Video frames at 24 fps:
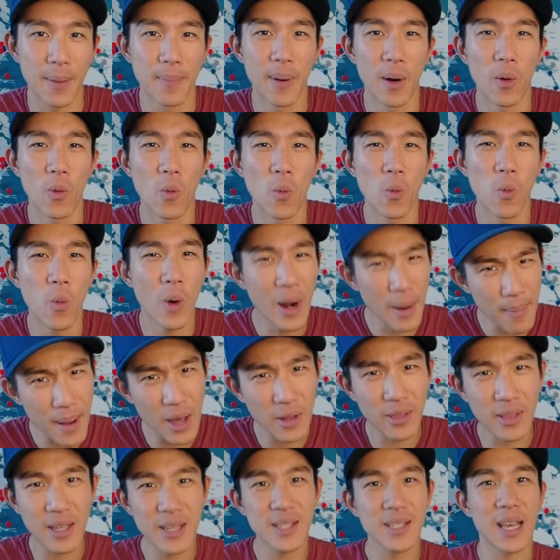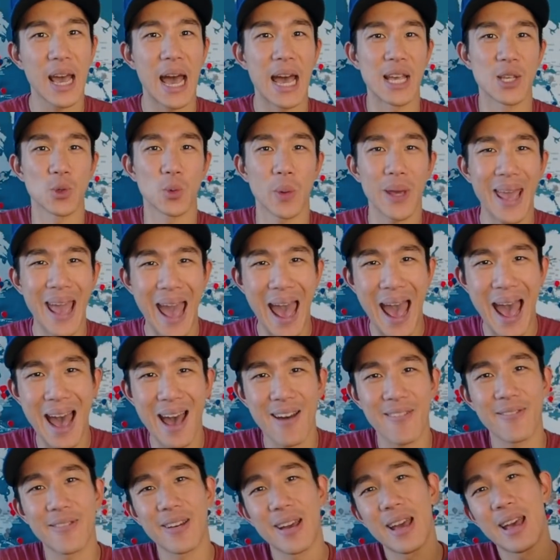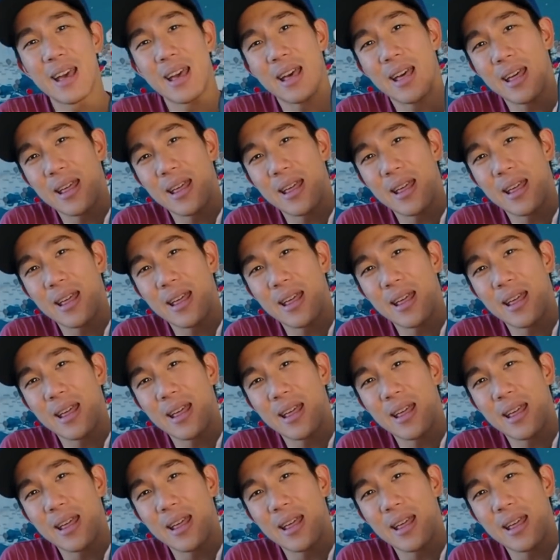But what about these guys? We have